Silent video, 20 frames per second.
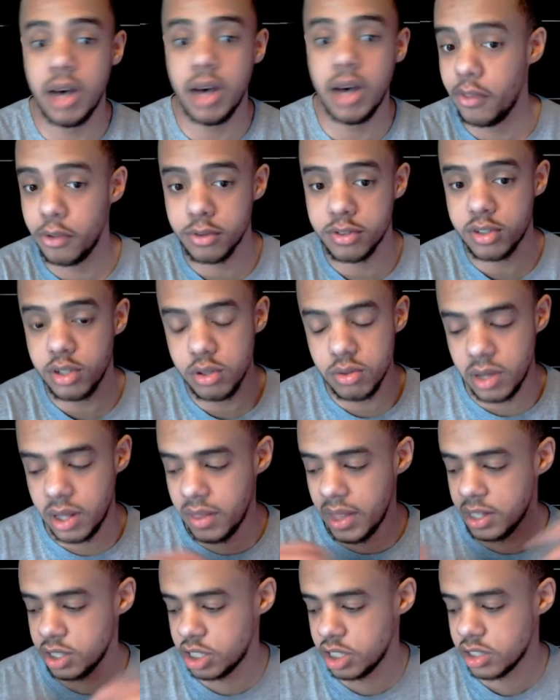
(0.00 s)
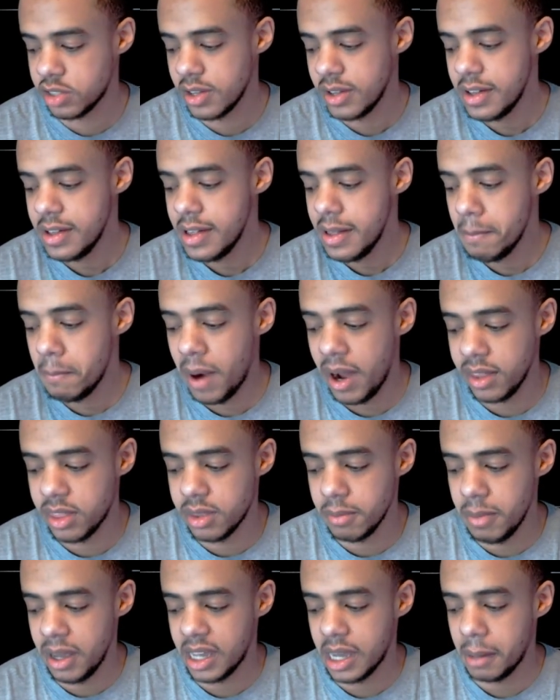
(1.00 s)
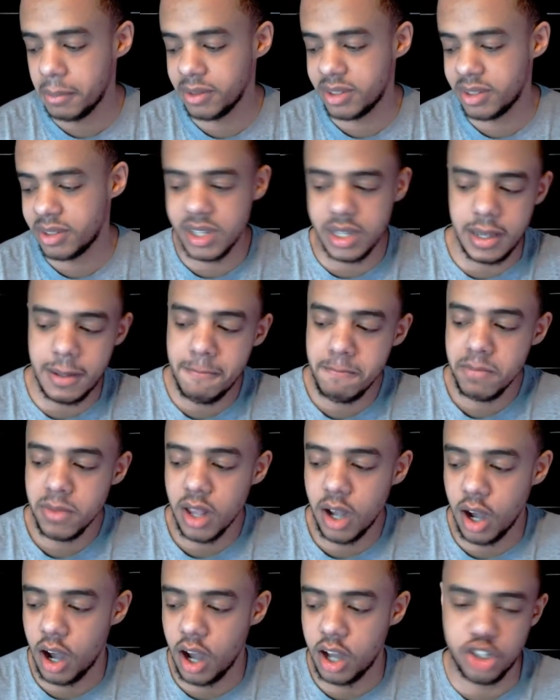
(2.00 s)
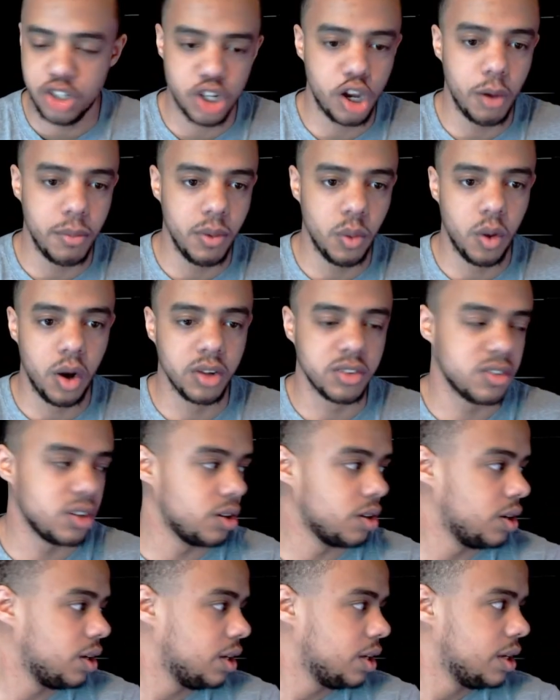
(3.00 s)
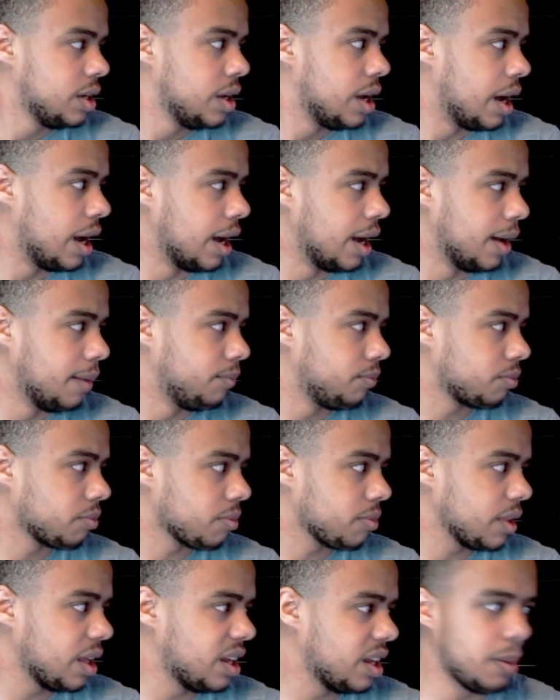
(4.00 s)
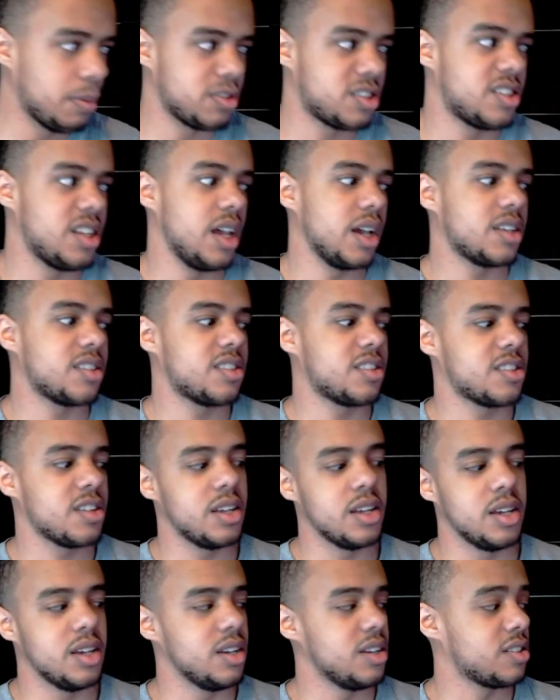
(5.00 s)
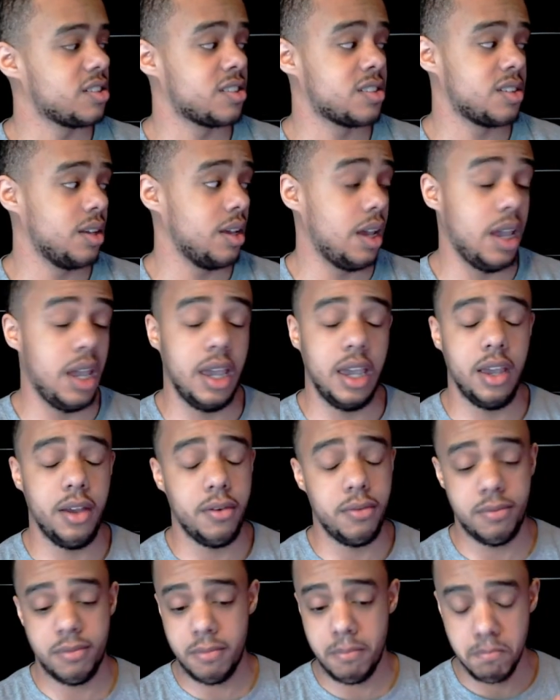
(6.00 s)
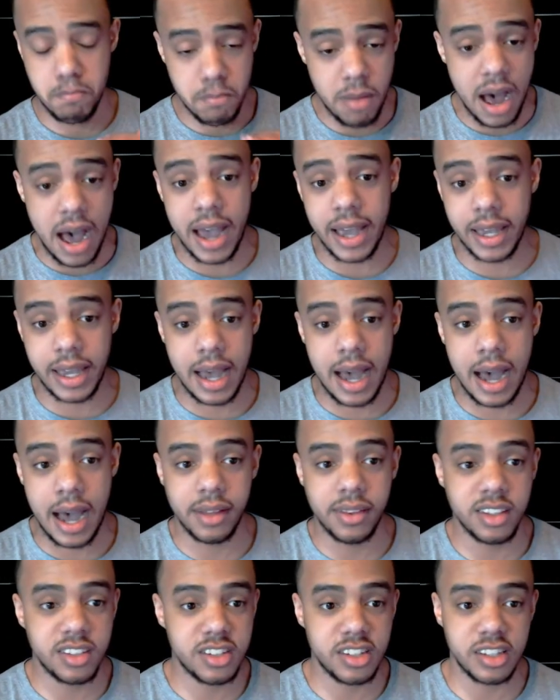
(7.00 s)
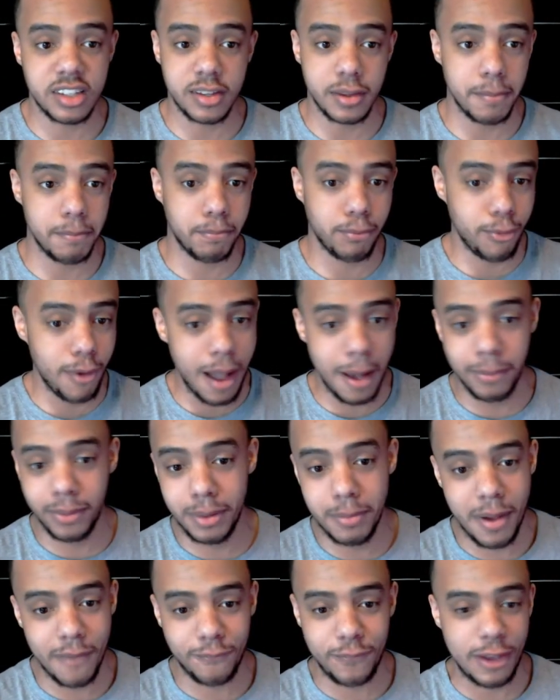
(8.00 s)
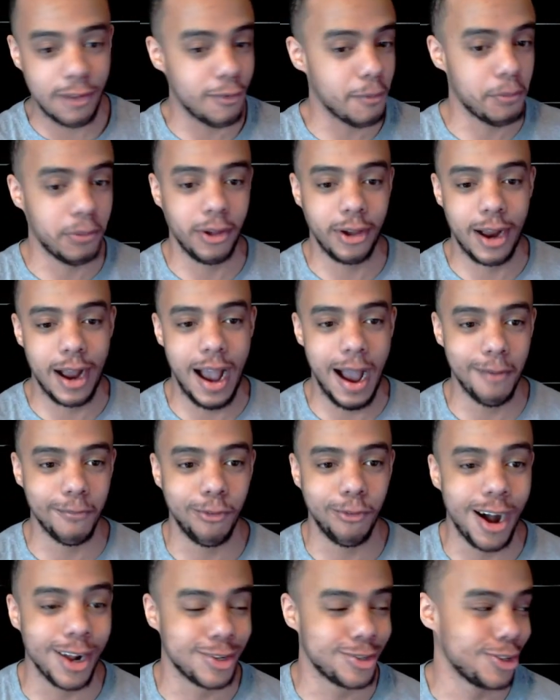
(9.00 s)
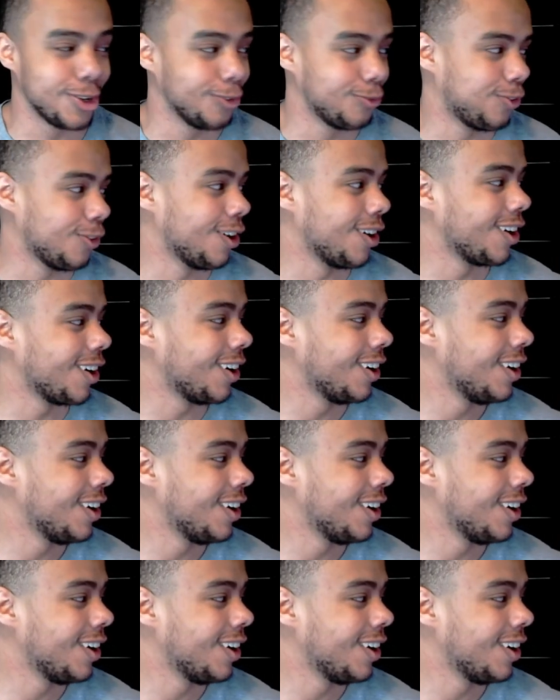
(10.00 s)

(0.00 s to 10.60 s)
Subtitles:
others do. And that's just my cup of tea on Jacoby Walter. Number 6 is my guy. This is probably my favorite player I've watched so far,